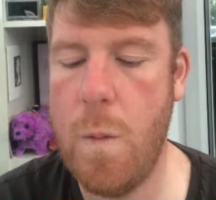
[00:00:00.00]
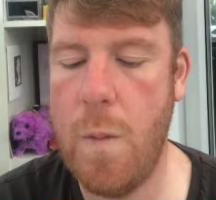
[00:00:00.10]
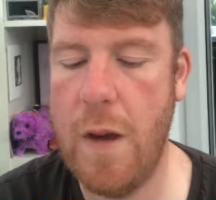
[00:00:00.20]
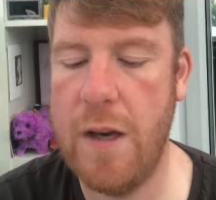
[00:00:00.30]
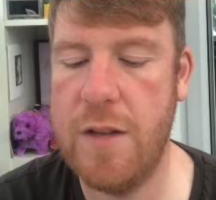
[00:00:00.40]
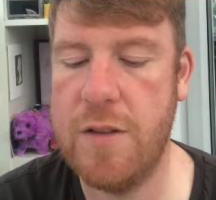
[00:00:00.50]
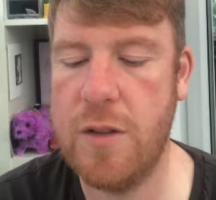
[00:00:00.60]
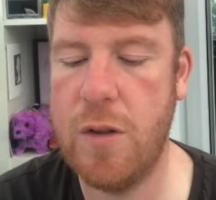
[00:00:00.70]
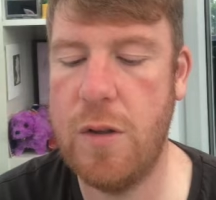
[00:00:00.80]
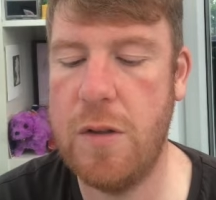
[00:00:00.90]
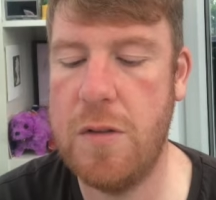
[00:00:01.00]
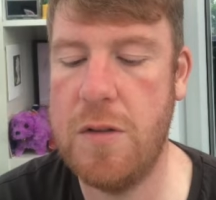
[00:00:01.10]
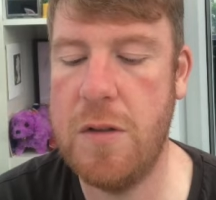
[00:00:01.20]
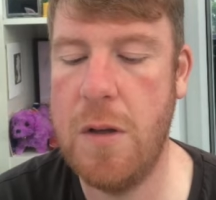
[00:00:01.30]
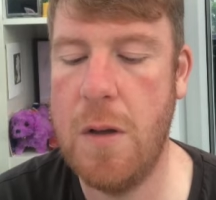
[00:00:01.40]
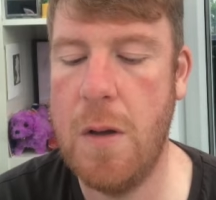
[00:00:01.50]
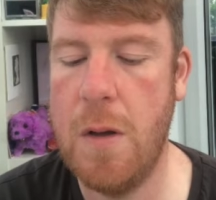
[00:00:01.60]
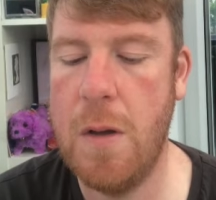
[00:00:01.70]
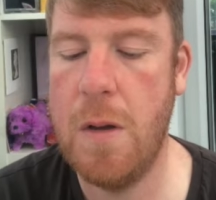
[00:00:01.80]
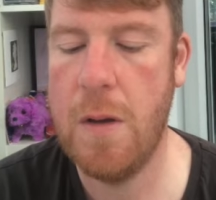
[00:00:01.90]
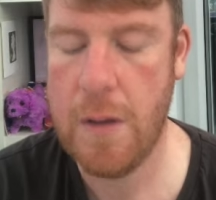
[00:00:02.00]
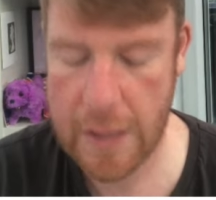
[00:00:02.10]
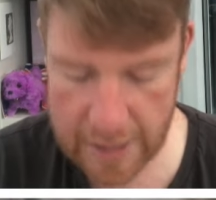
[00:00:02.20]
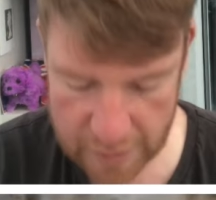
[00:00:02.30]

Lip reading: and his skulls, and